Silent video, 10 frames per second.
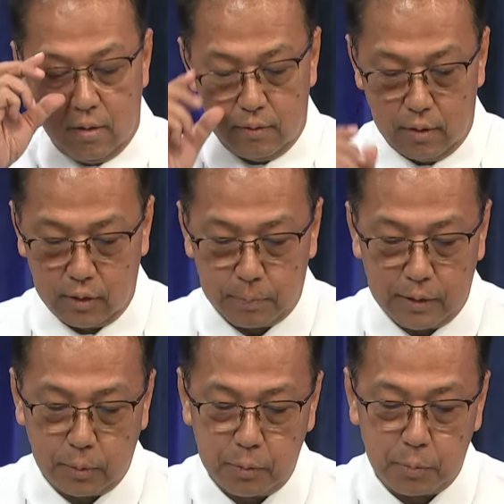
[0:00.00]
On the
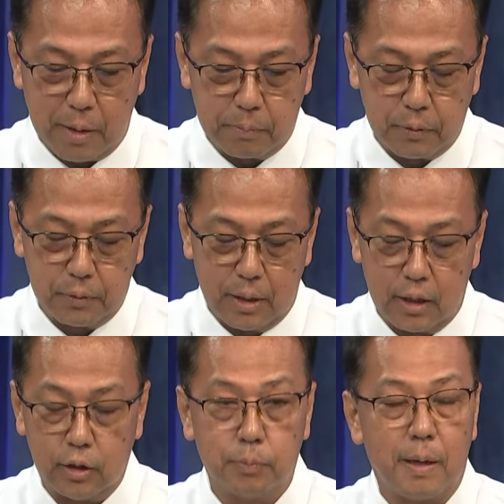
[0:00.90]
part of the
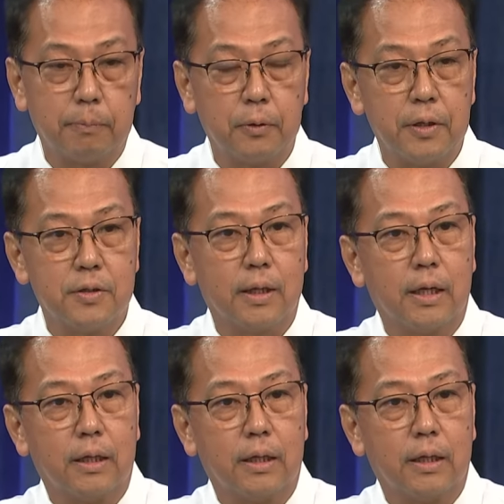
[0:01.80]
OPAPRU is